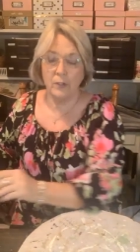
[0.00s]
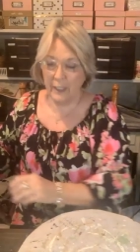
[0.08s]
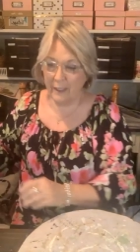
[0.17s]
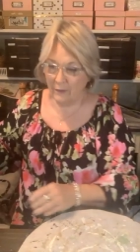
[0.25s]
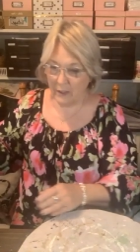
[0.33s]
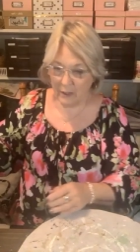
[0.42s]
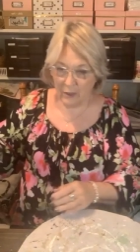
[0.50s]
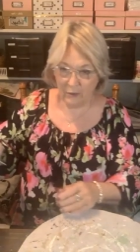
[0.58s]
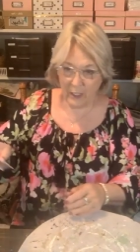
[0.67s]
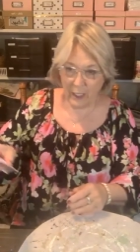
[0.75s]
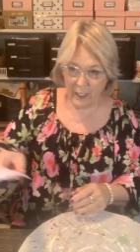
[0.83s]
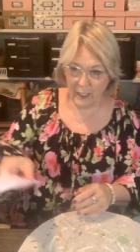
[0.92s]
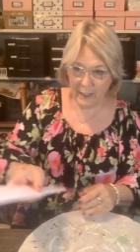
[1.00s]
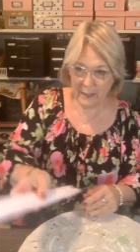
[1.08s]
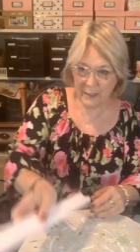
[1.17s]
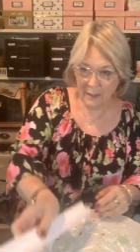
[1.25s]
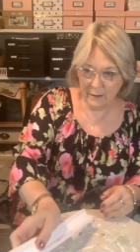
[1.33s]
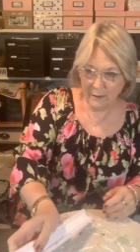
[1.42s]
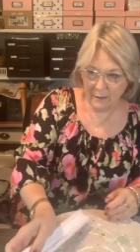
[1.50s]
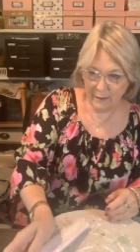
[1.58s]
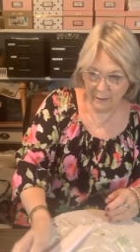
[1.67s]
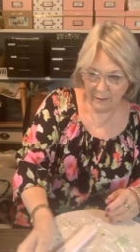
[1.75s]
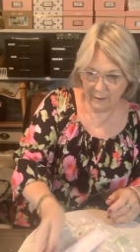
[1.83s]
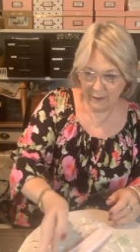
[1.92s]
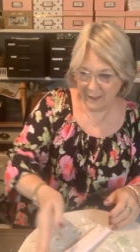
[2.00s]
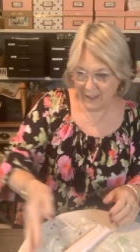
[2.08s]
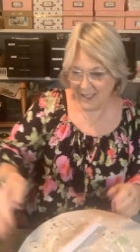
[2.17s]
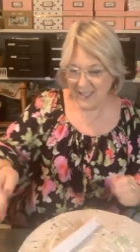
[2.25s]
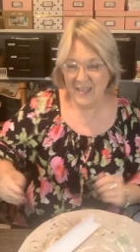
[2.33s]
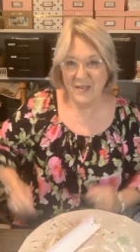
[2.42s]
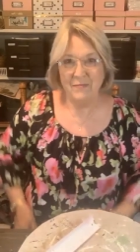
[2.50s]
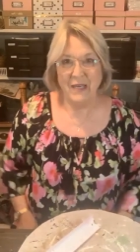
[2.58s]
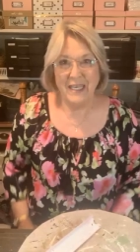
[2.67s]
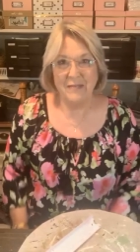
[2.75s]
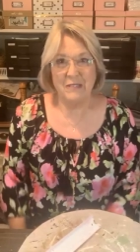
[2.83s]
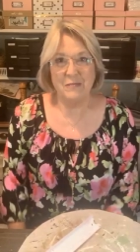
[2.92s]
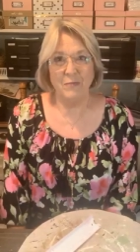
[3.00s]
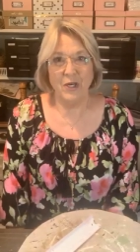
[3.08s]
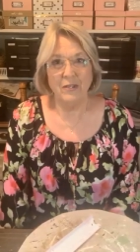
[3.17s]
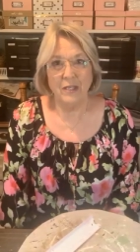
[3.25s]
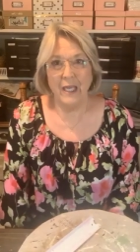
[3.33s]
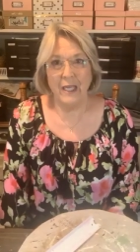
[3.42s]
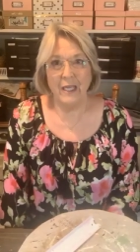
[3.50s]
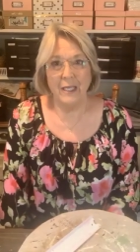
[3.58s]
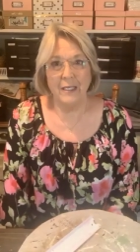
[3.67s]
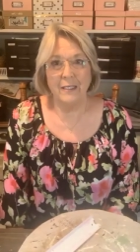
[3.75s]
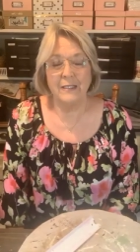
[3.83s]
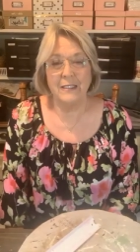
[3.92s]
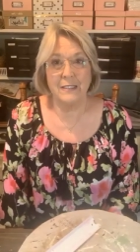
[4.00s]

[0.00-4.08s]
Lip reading: Good evening, you guys. My name is Marlene.